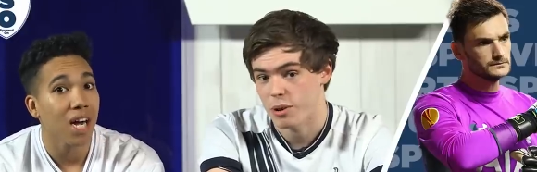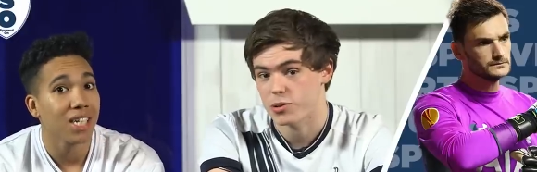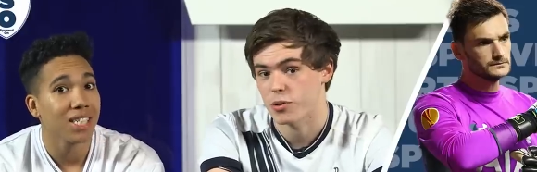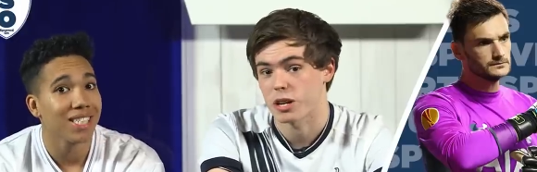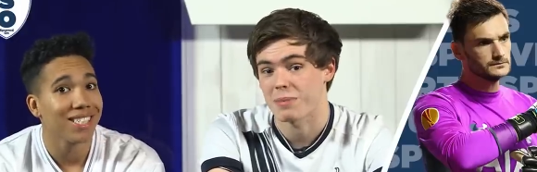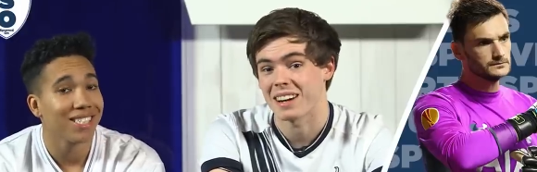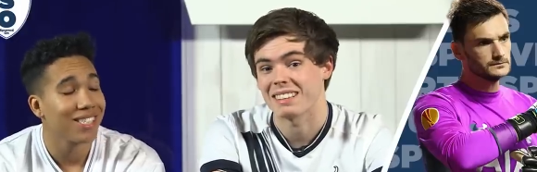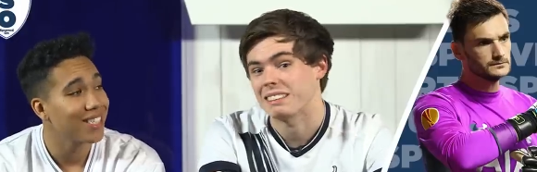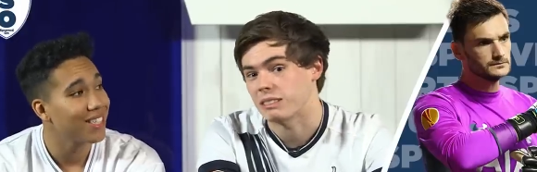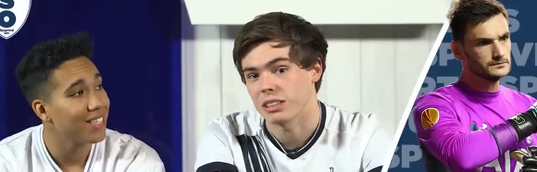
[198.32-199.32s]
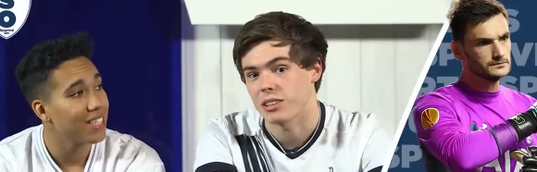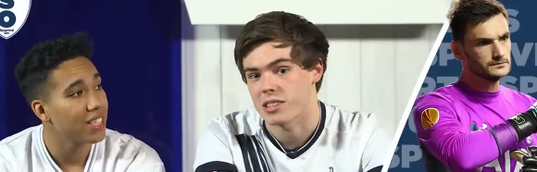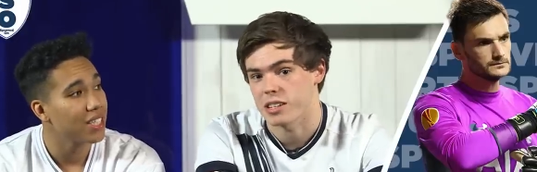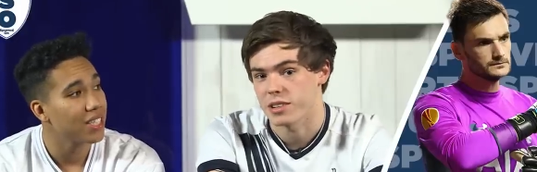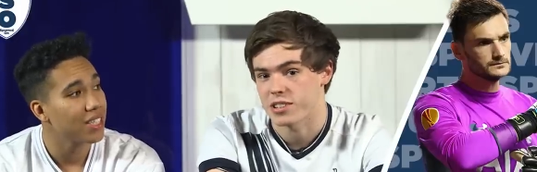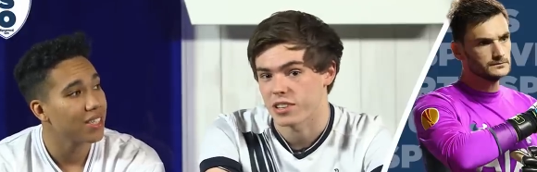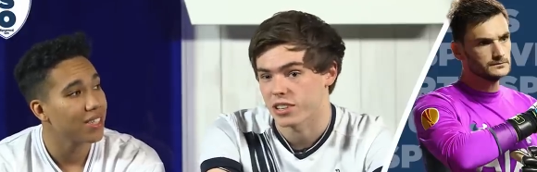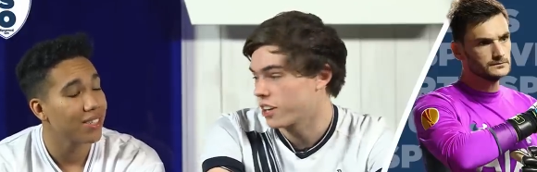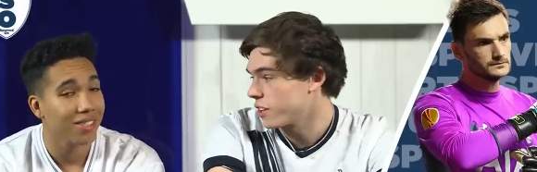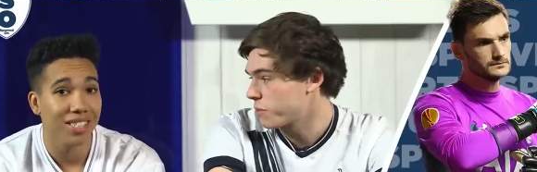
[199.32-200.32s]
Speaker 1: we were talking about, oh, God, is Lloris going to
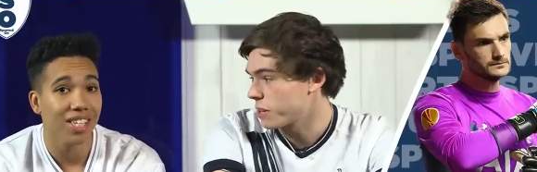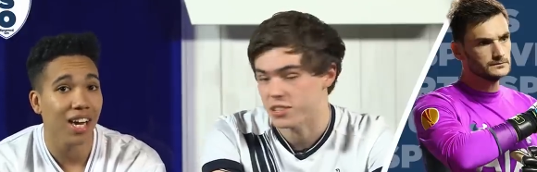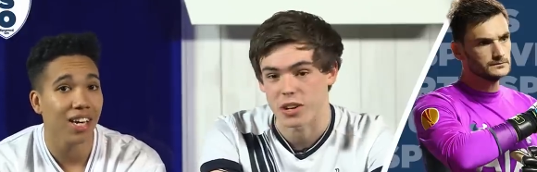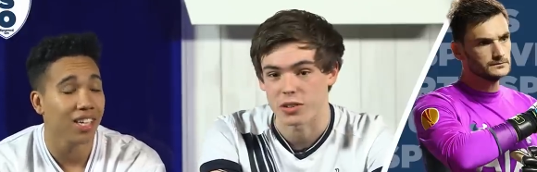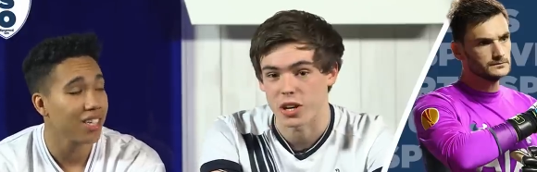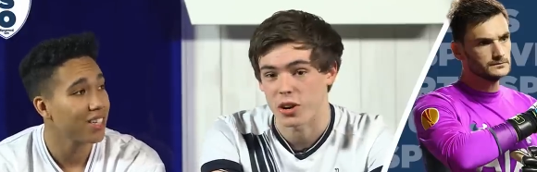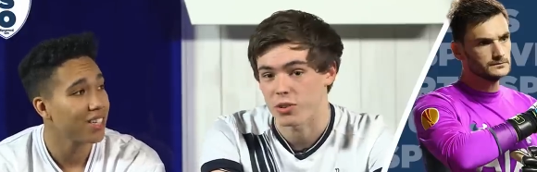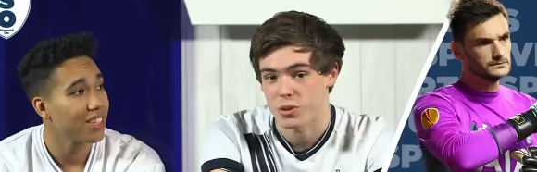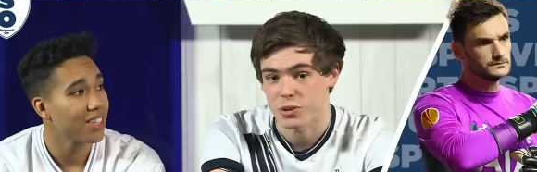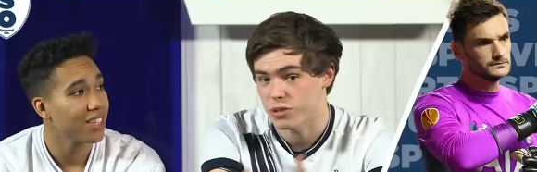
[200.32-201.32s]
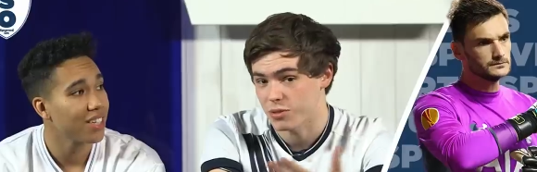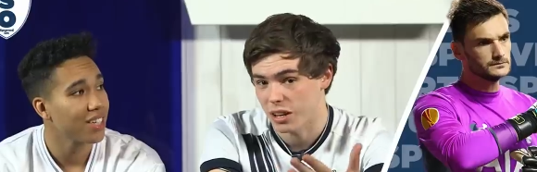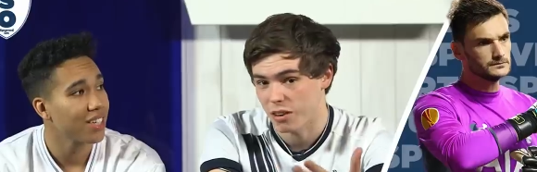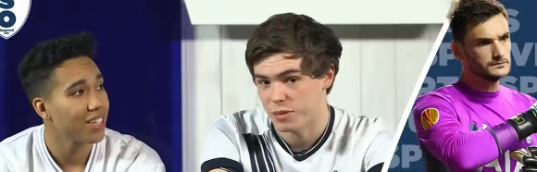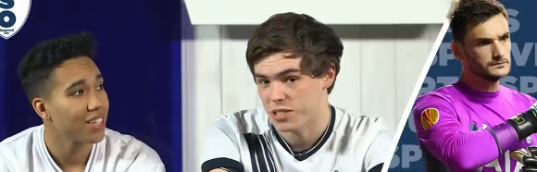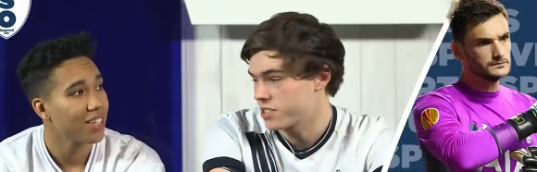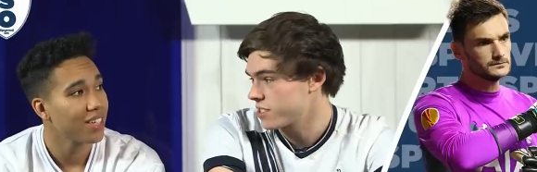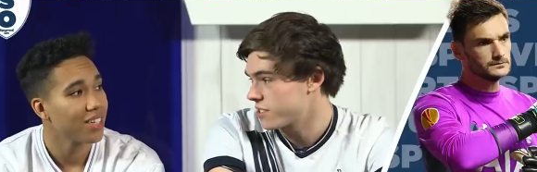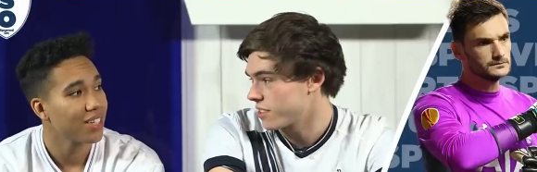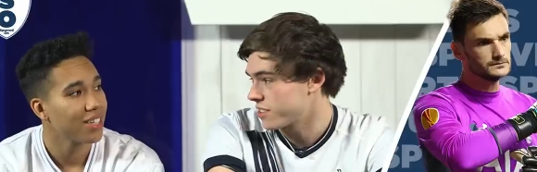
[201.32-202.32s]
go? Exactly. Please don't go. You were doing love
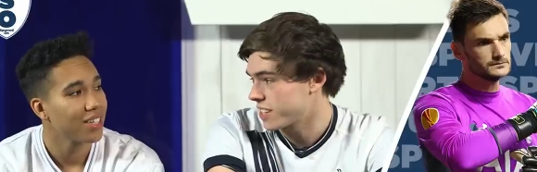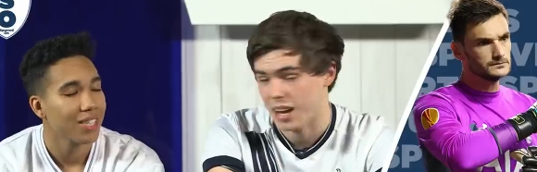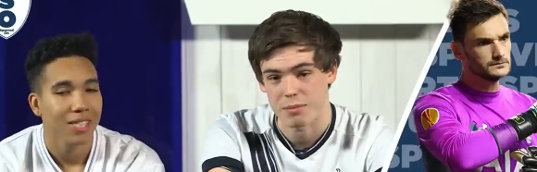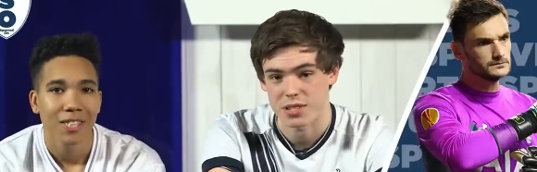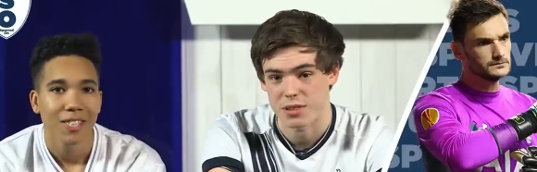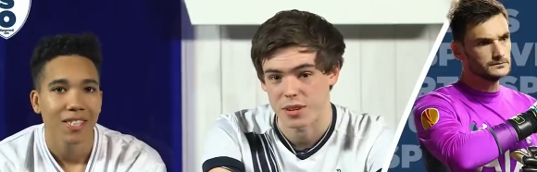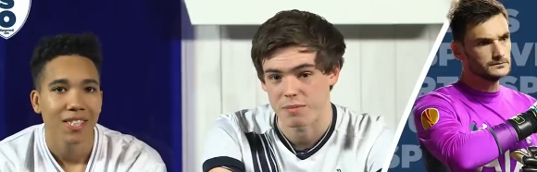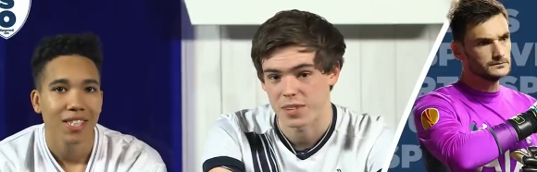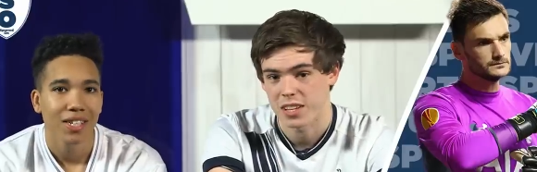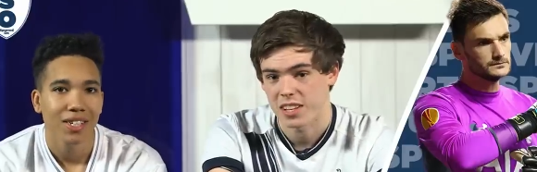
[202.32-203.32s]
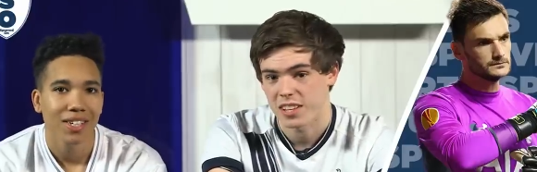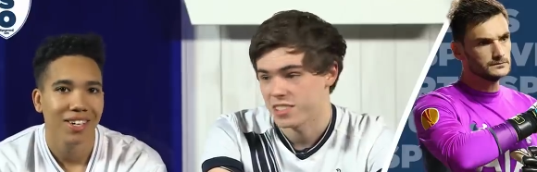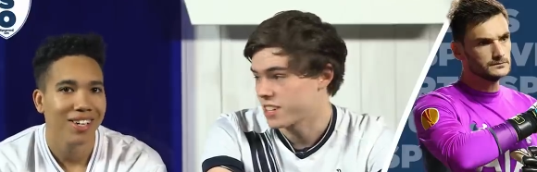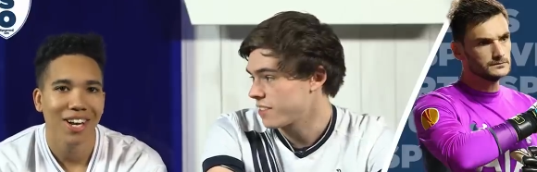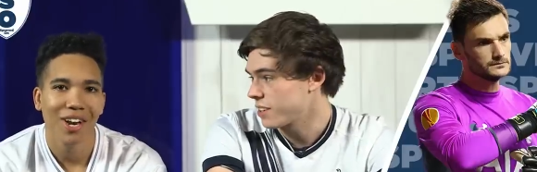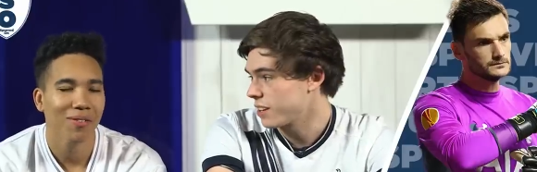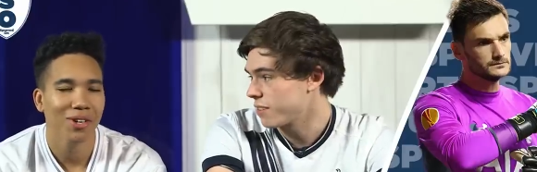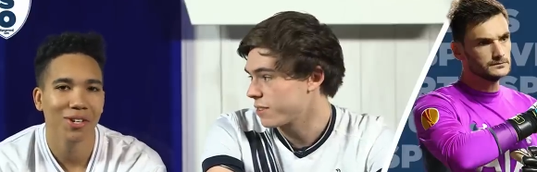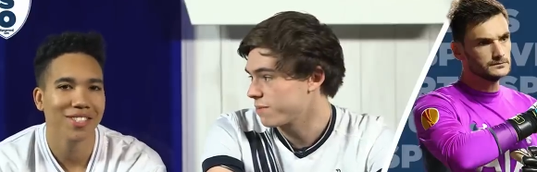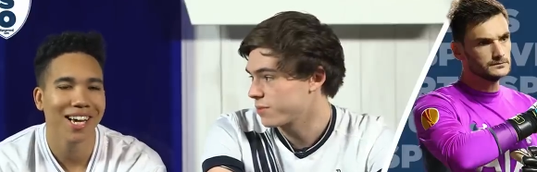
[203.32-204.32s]
messages, dump the camera to him, saying that you
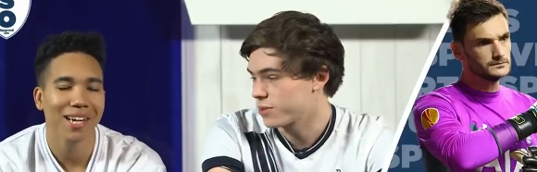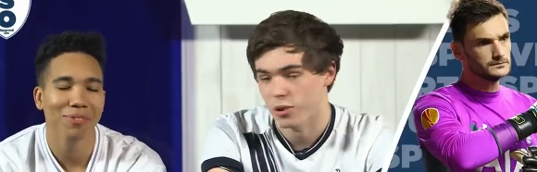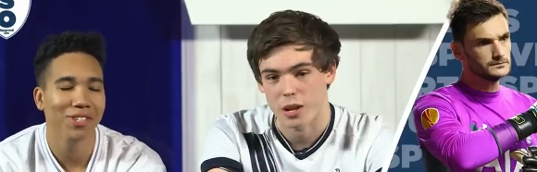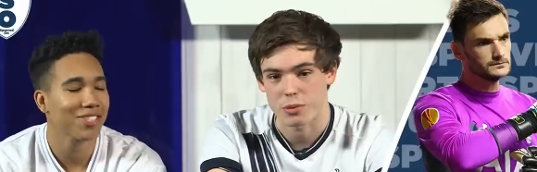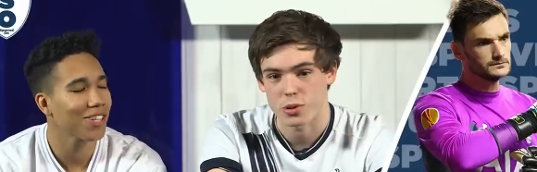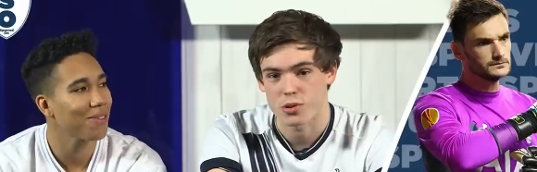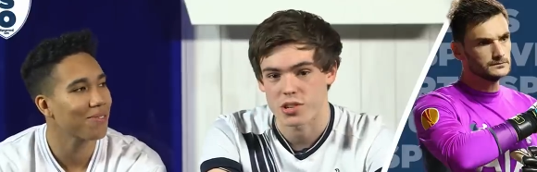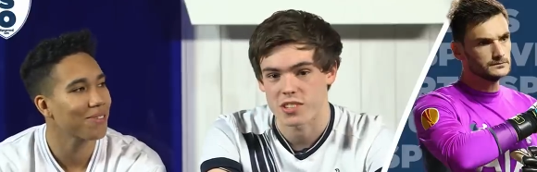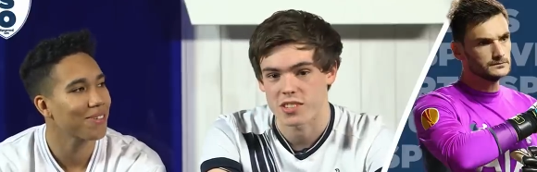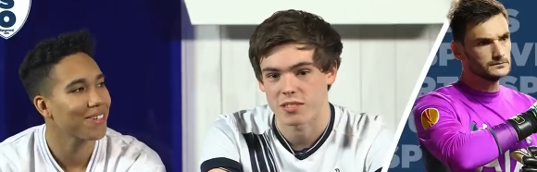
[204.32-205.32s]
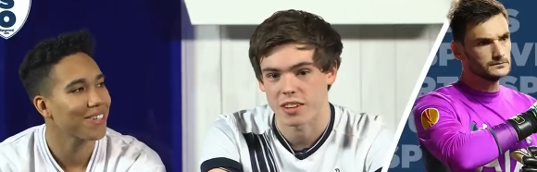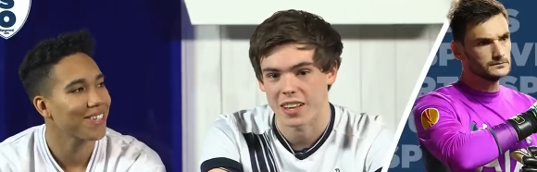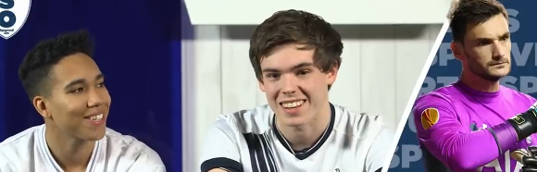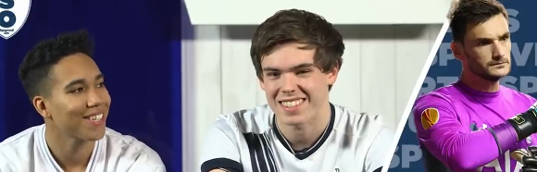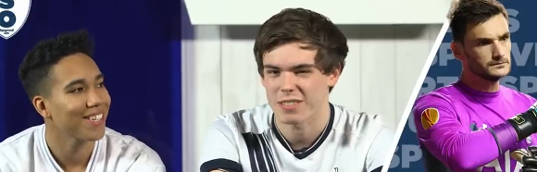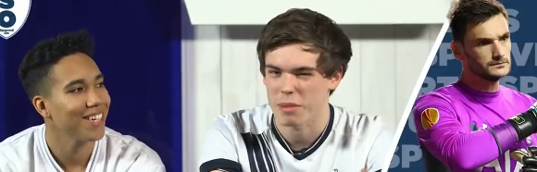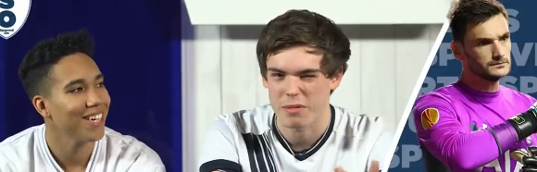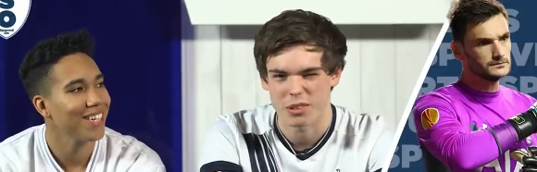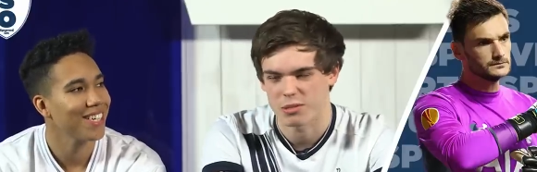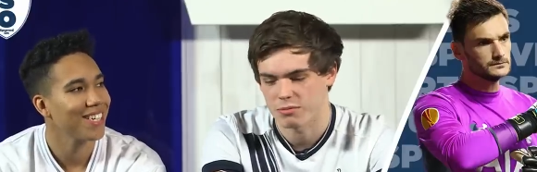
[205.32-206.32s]
love him, calling him stuff. gorgeous, stuff like that, stuff that
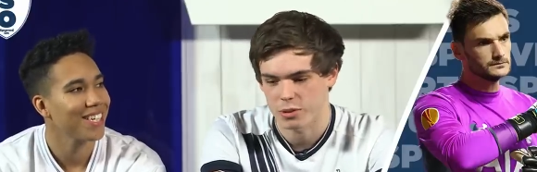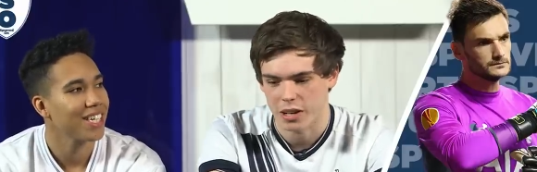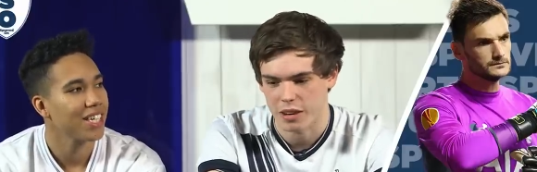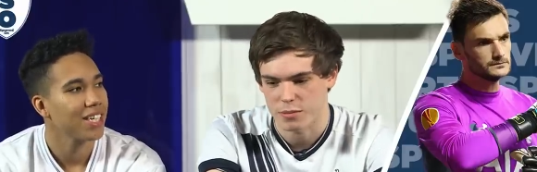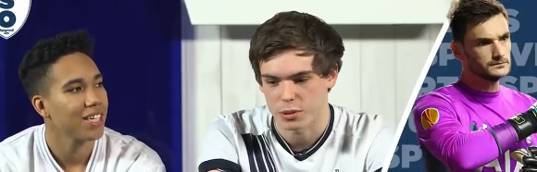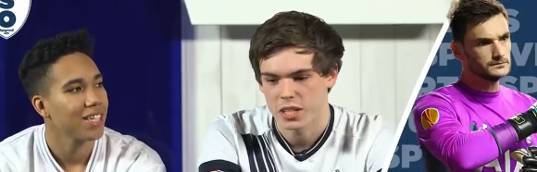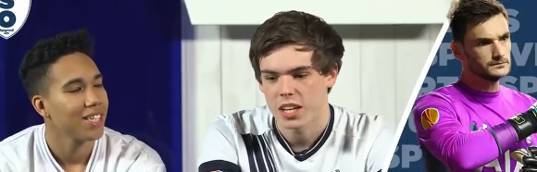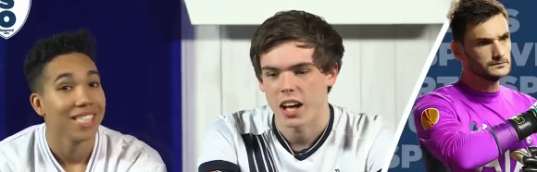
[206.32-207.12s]
made me feel quite uncomfortable.